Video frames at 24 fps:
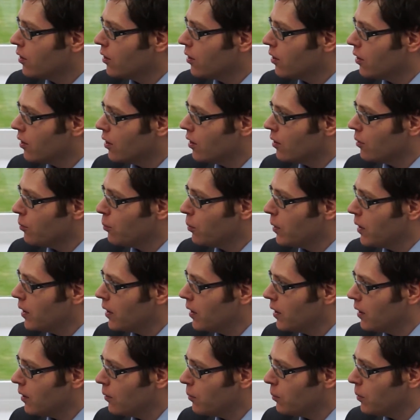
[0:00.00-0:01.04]
that, that
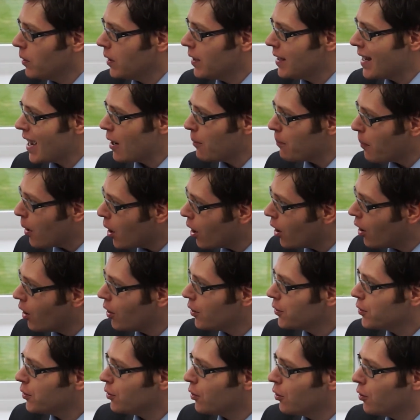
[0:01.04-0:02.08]
we're, we're now
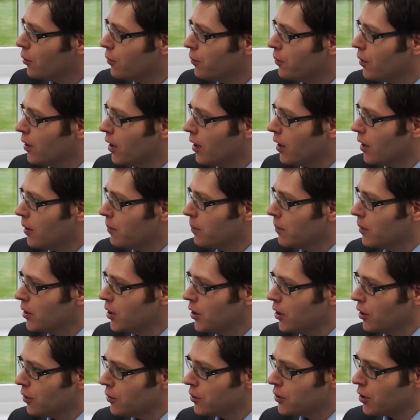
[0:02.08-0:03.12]
part of, um,
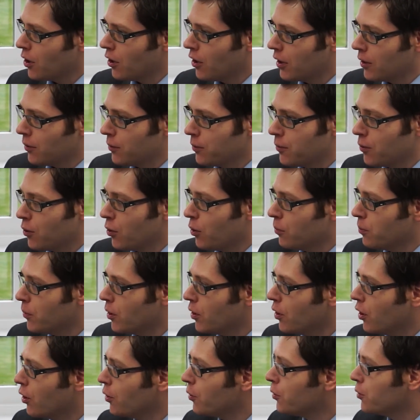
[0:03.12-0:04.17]
you know, starting from
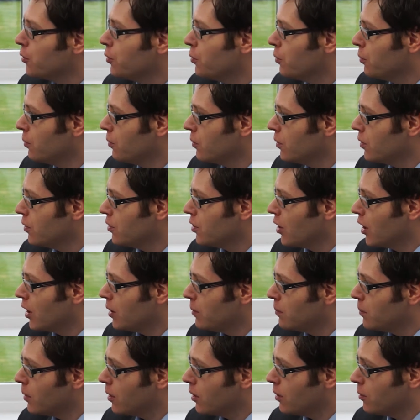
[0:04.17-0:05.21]
the local
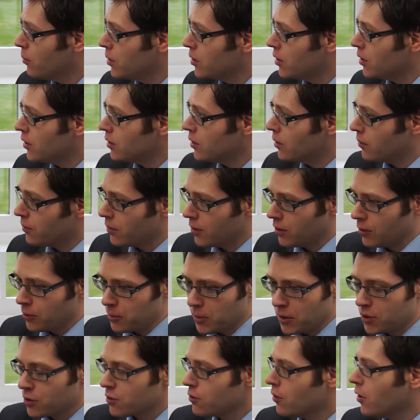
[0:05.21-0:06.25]
chamber, which is a very
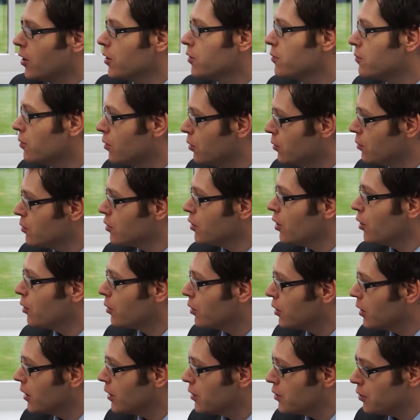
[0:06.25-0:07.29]
much grassroots
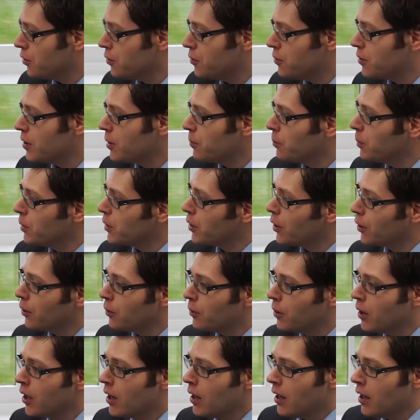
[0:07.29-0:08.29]
local issues, then we go